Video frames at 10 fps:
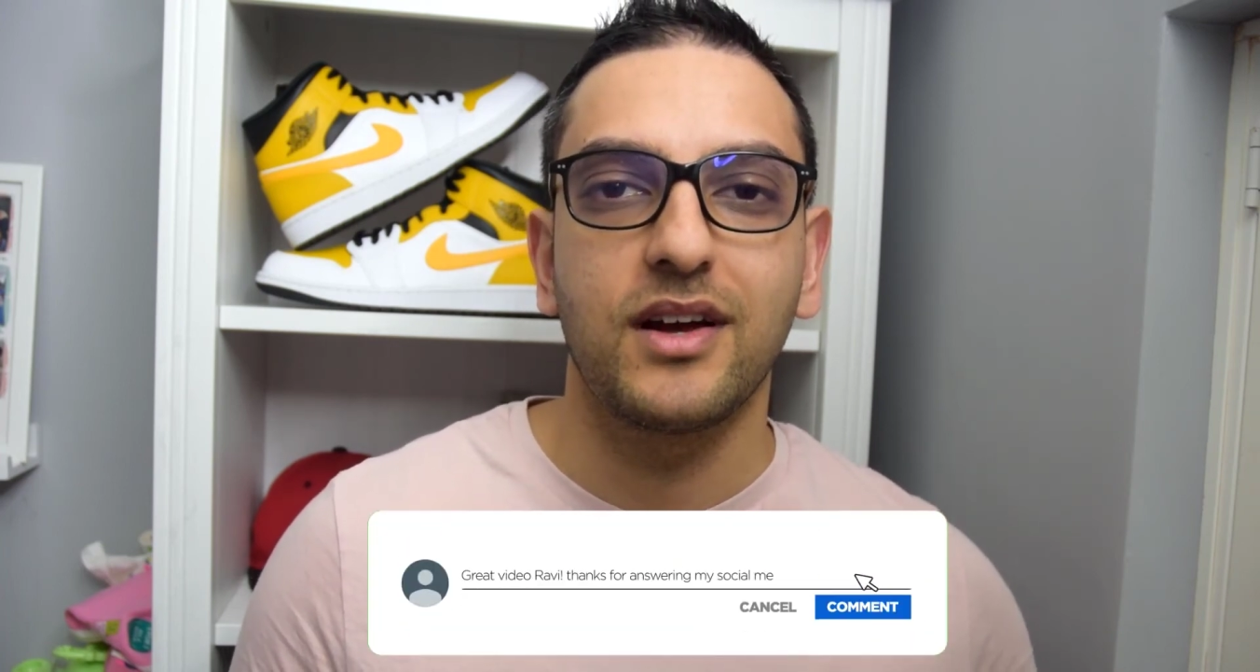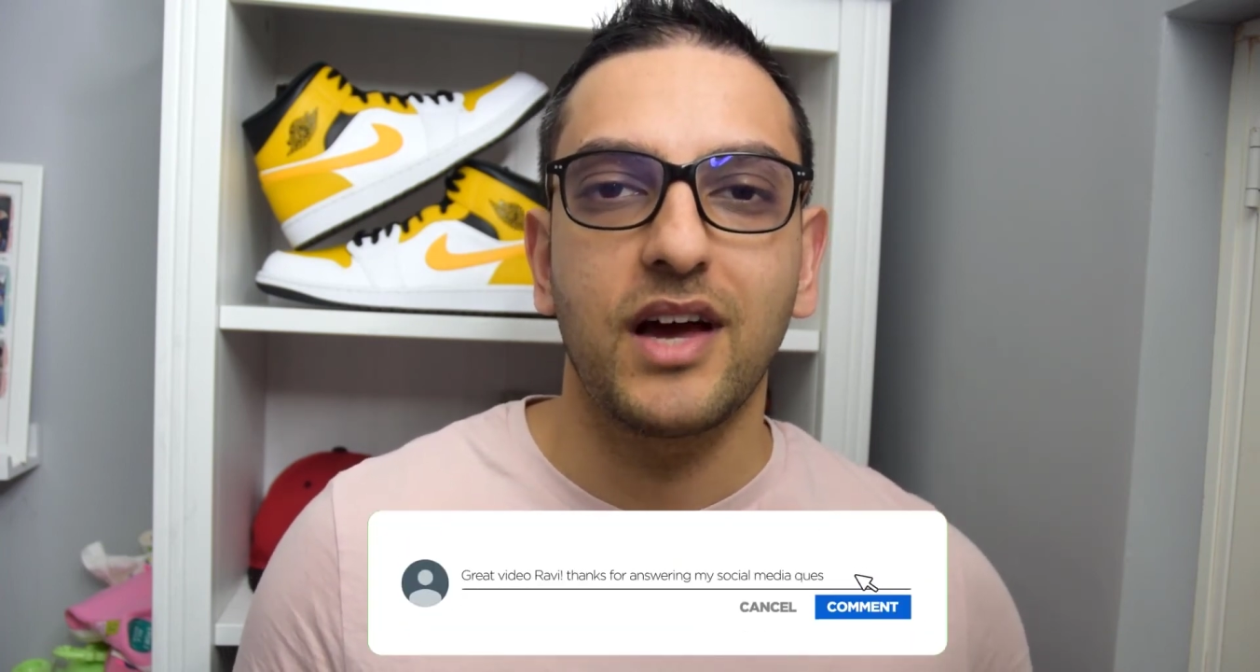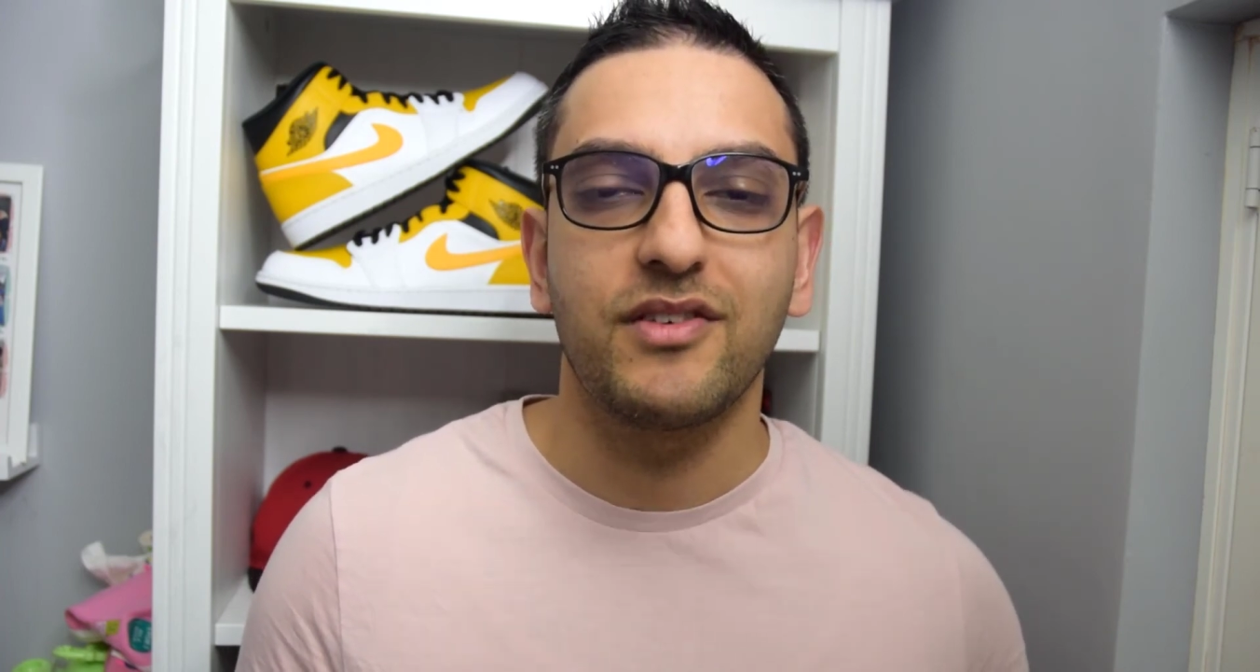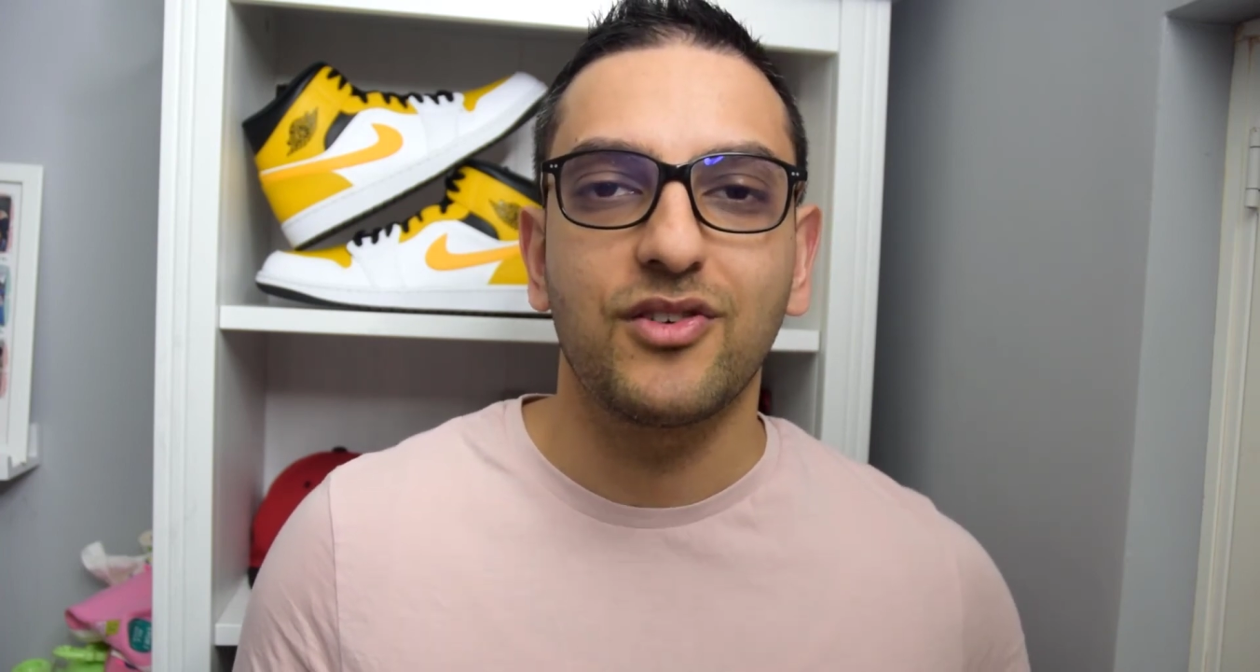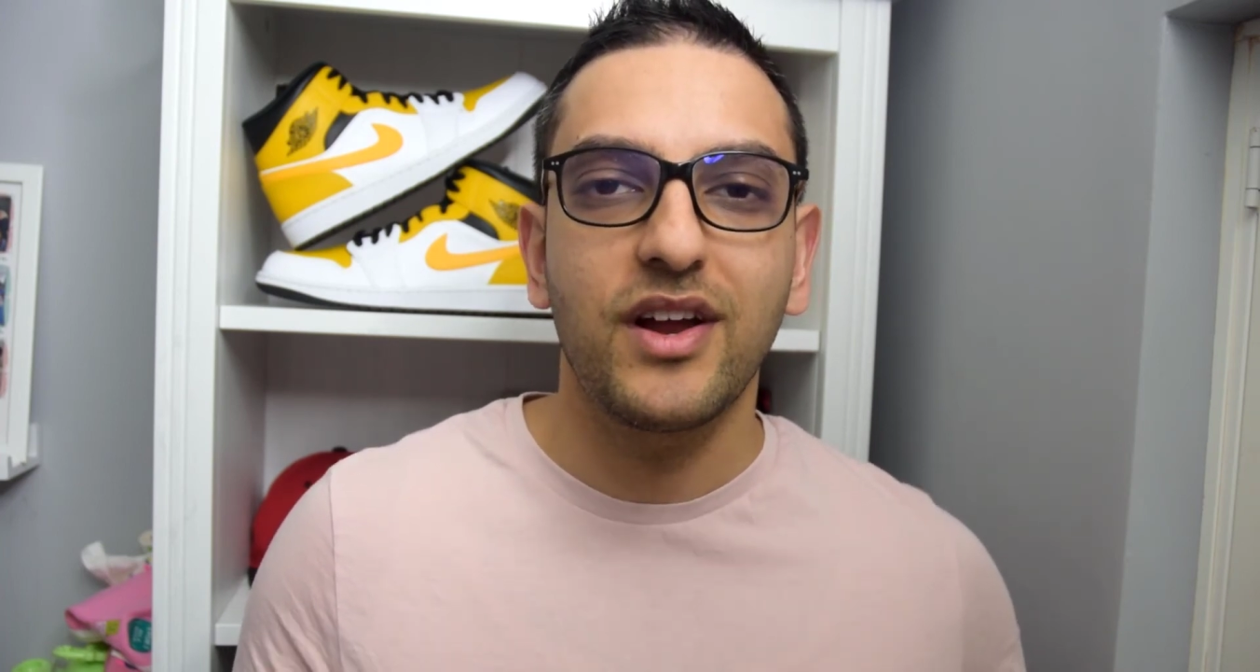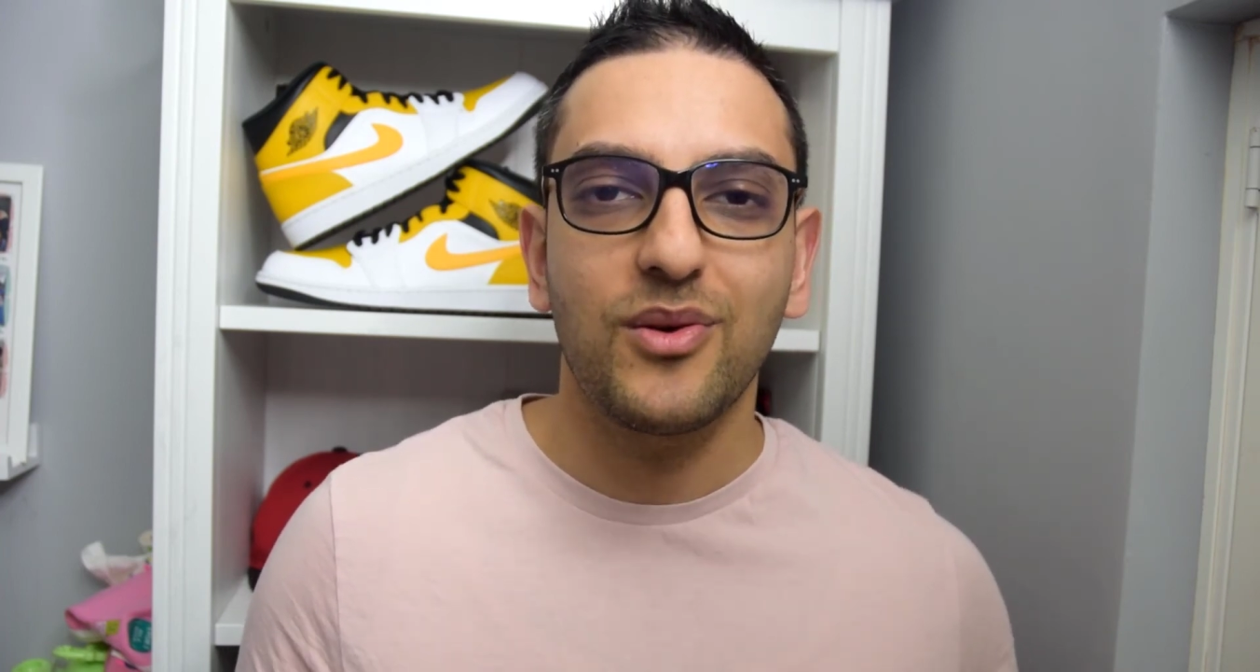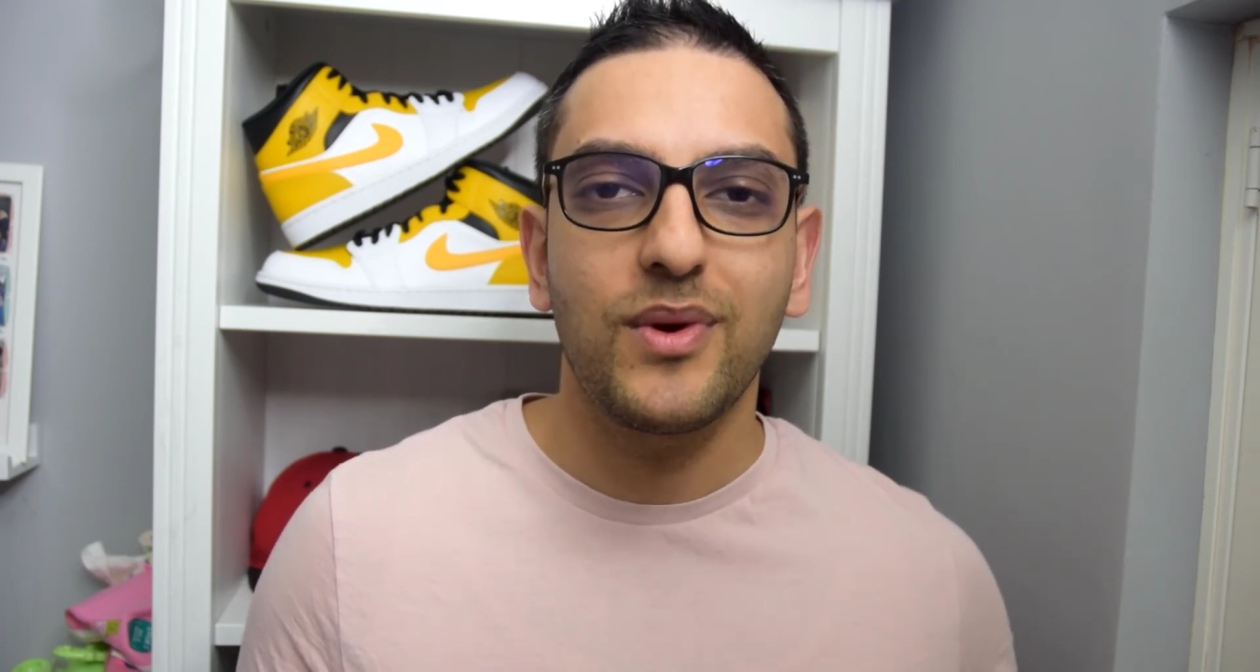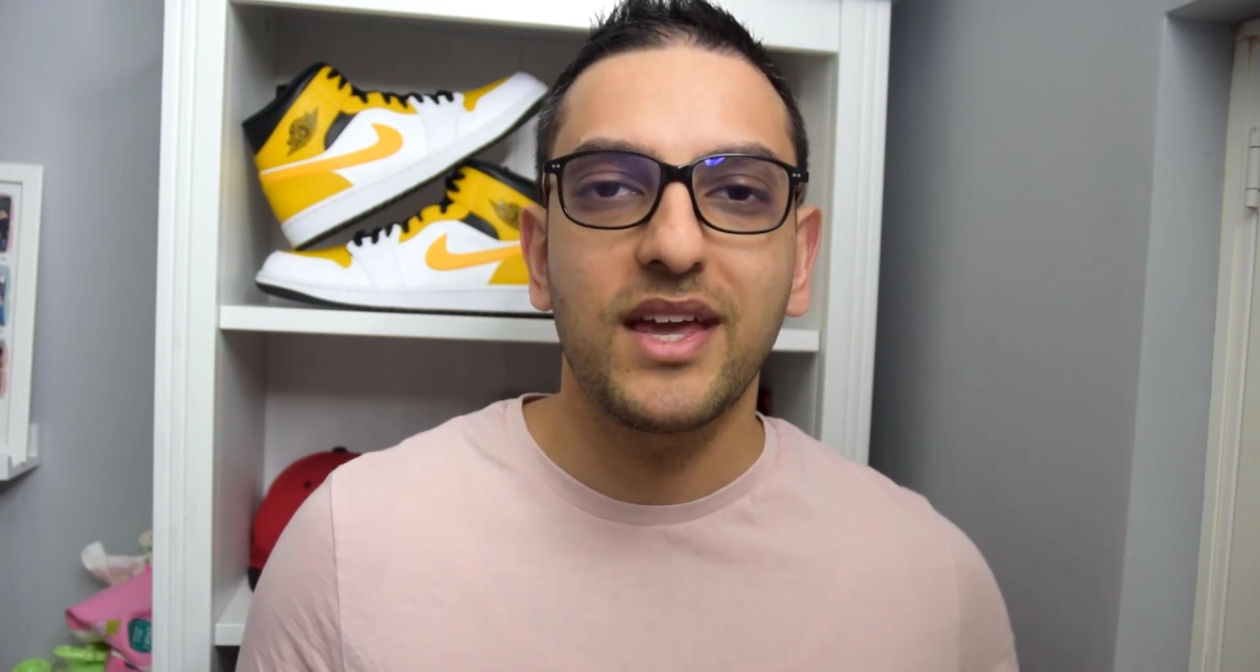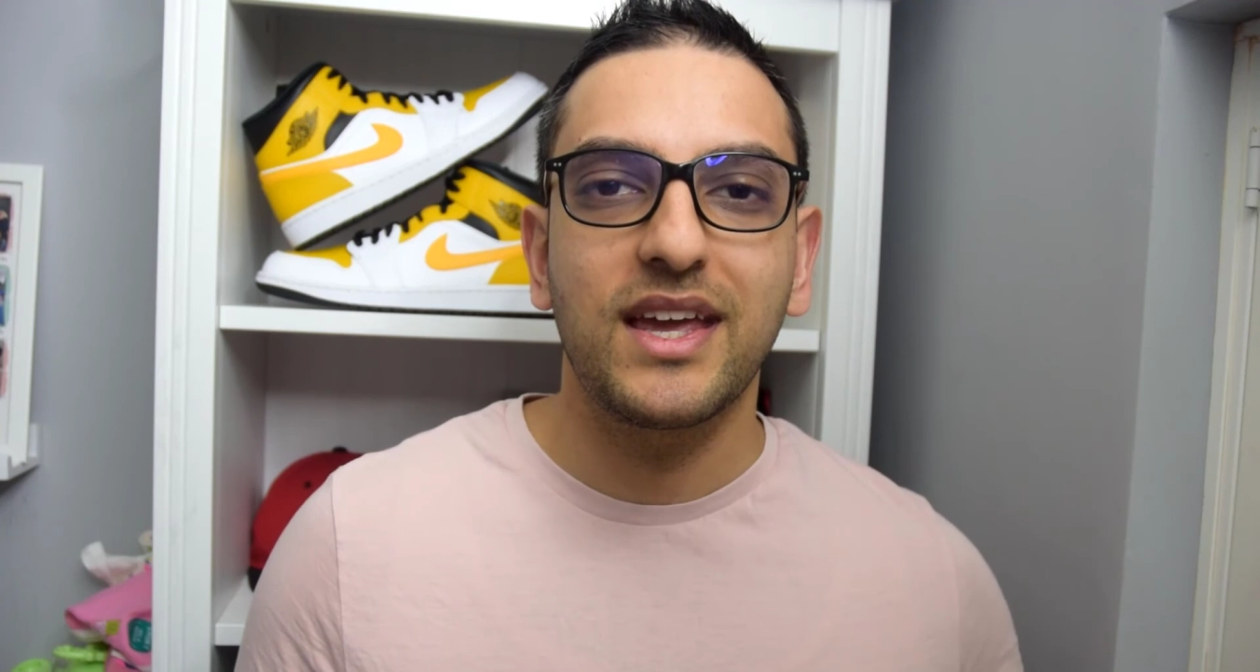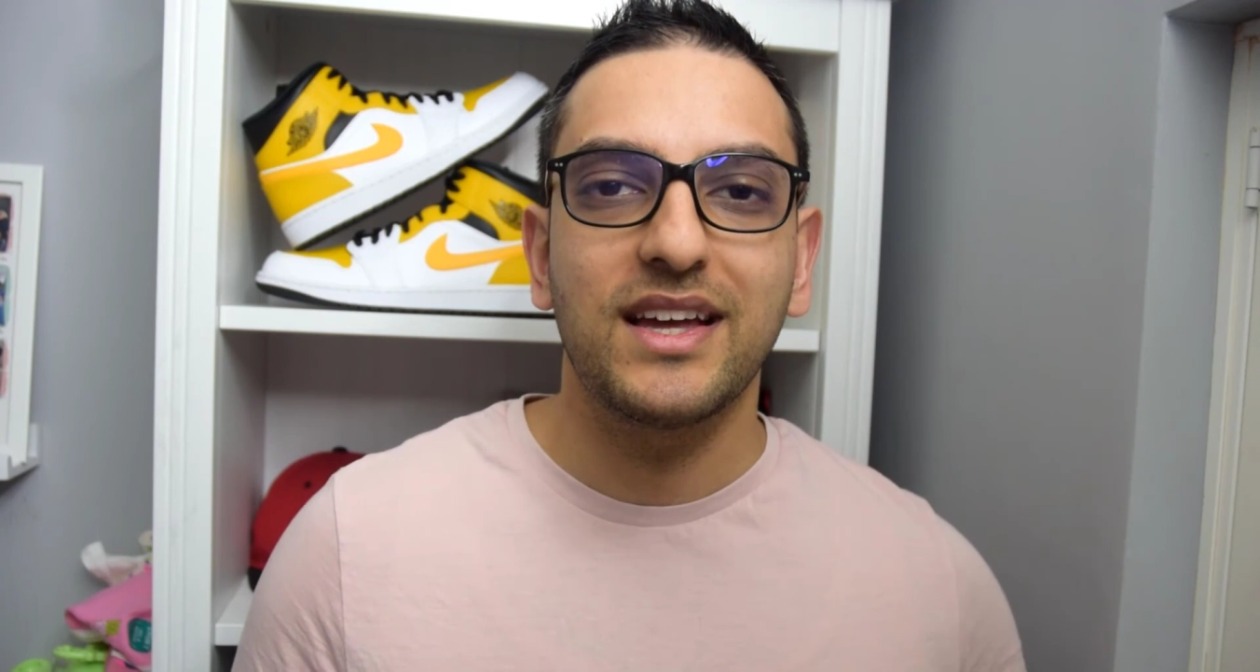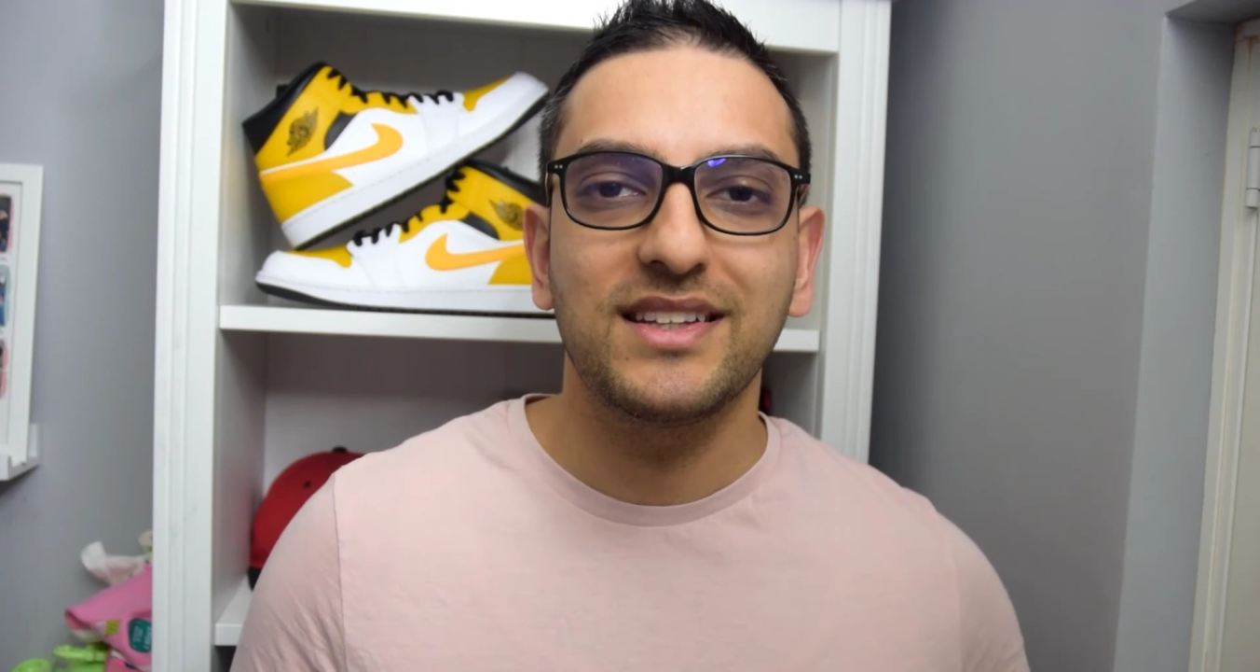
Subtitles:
Have a great week.